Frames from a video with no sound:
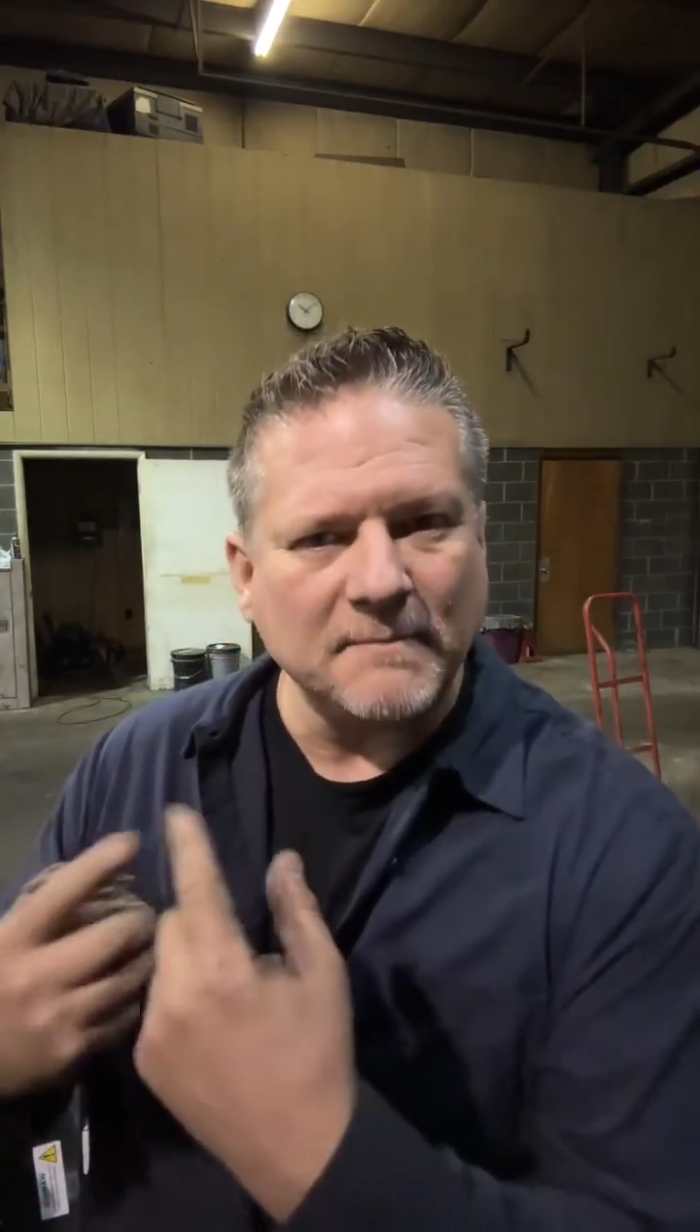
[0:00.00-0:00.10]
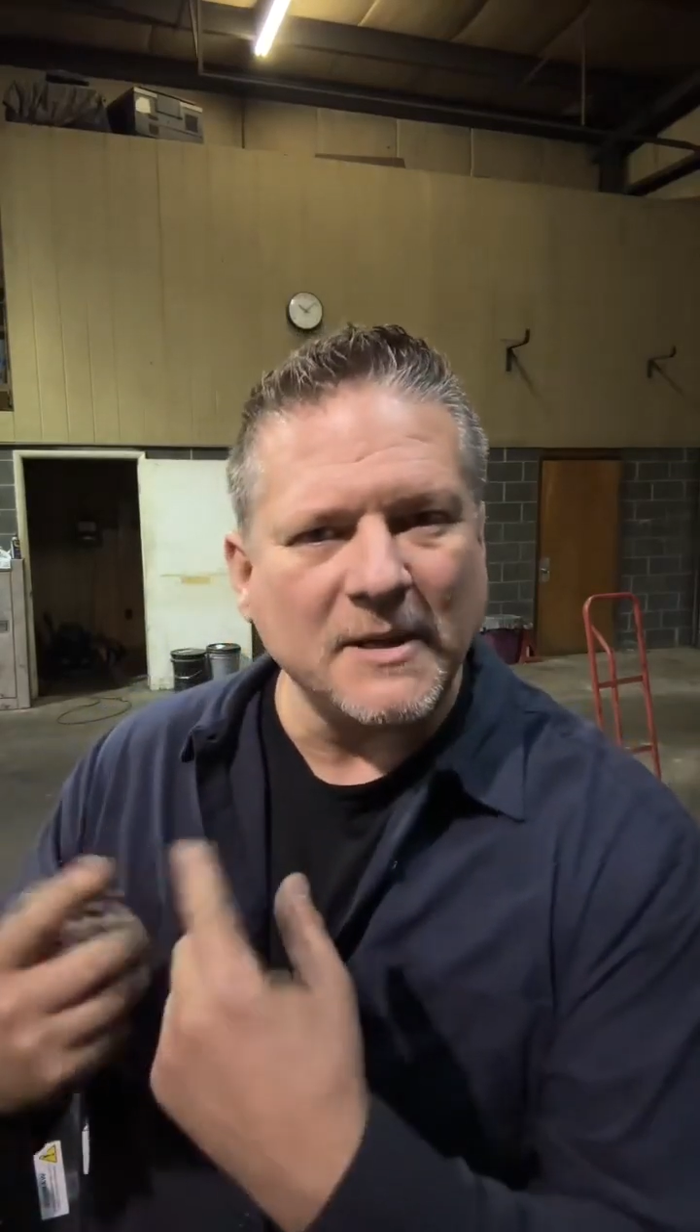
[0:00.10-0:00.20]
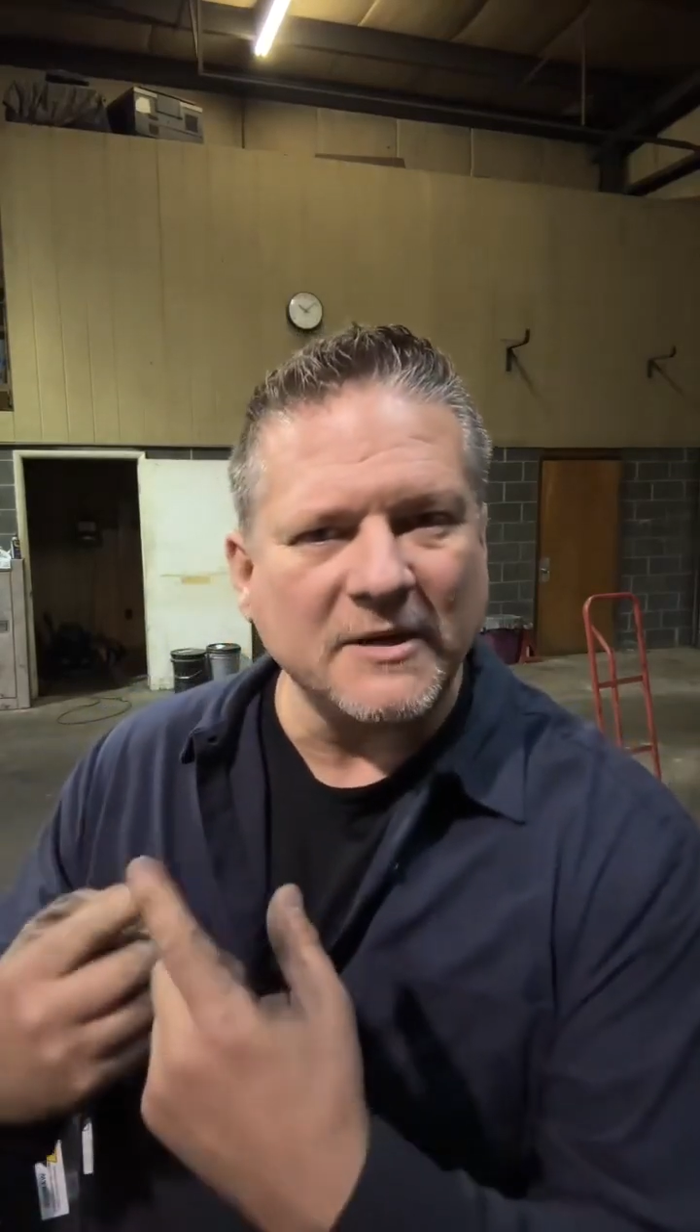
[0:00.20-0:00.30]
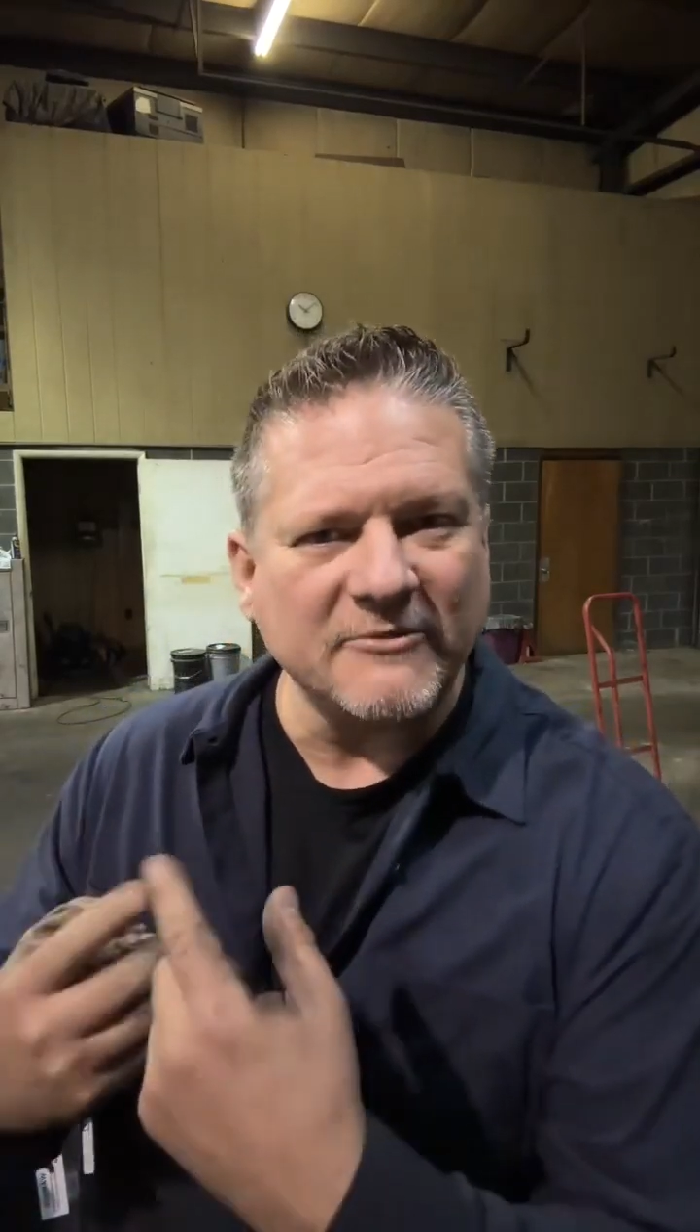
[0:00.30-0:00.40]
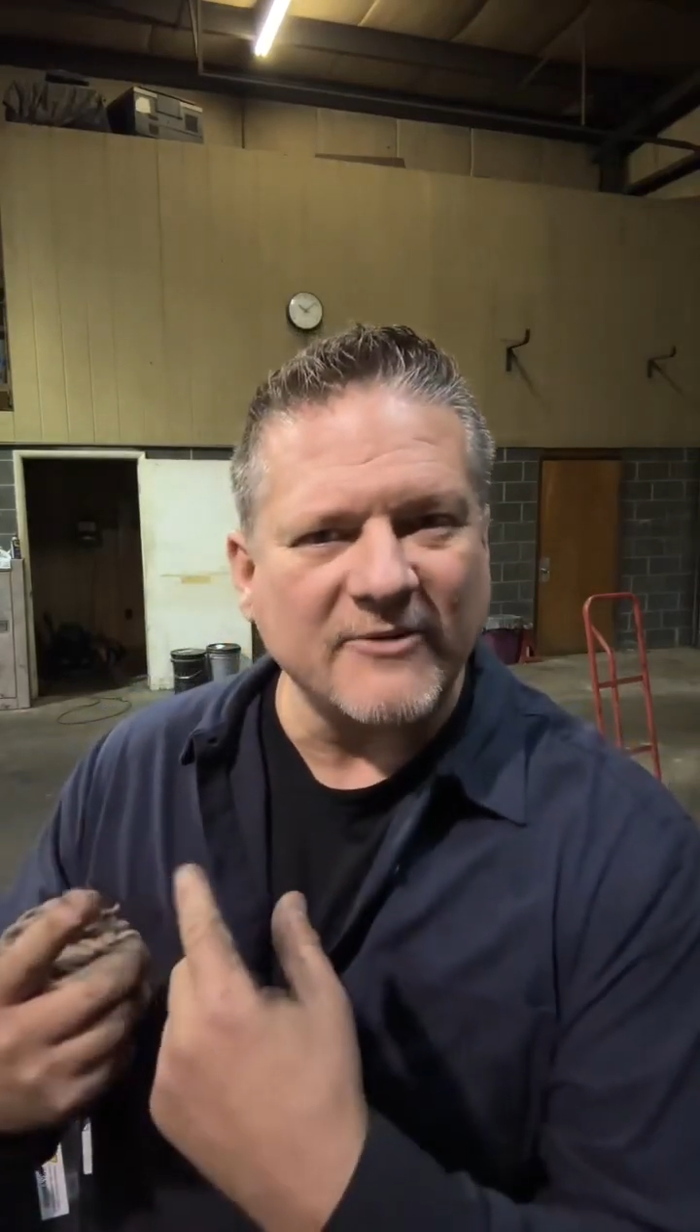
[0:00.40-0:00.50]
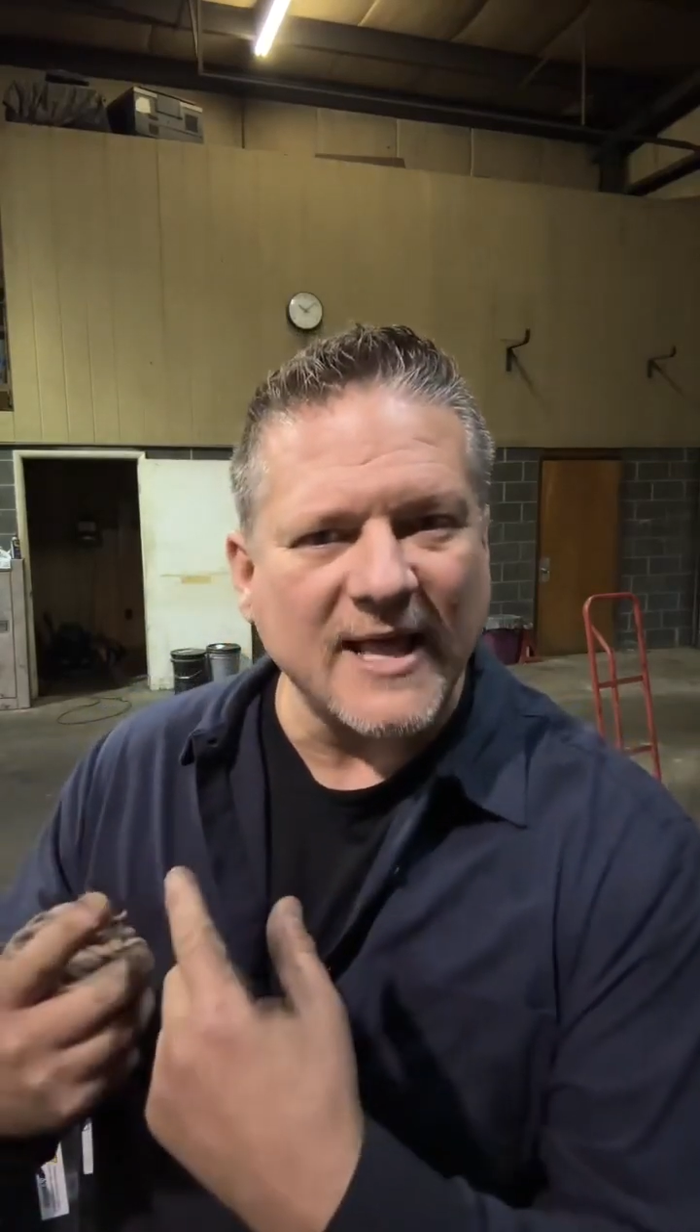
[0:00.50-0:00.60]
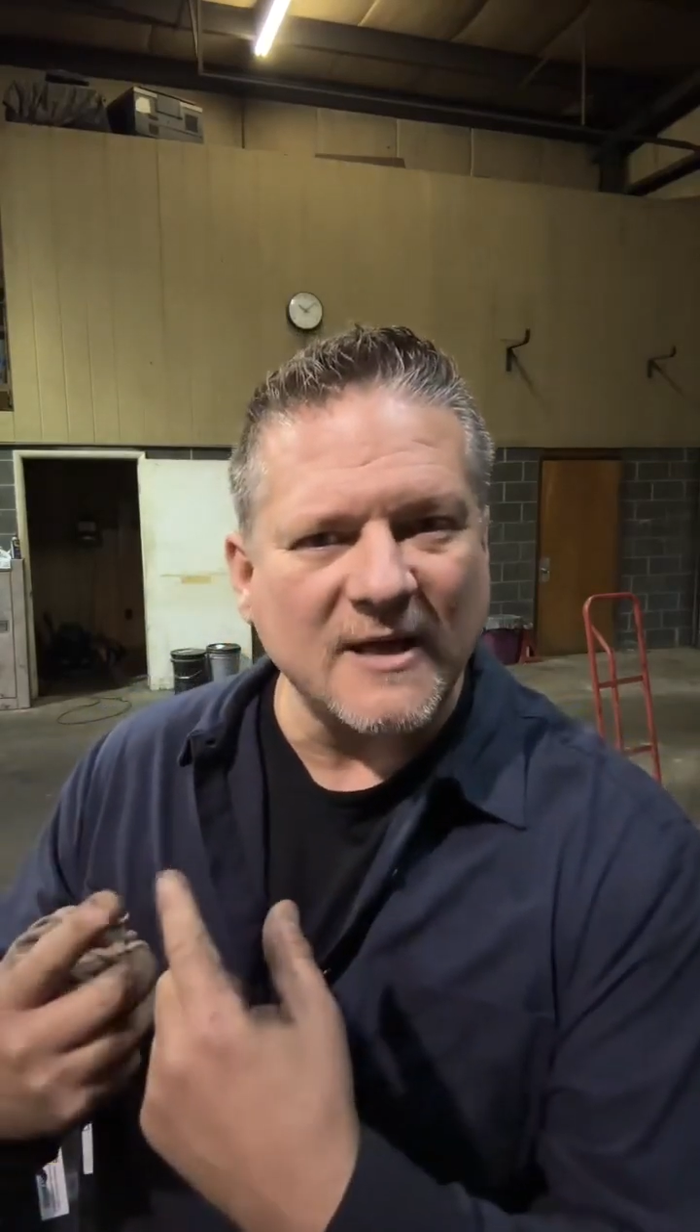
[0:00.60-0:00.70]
butterfly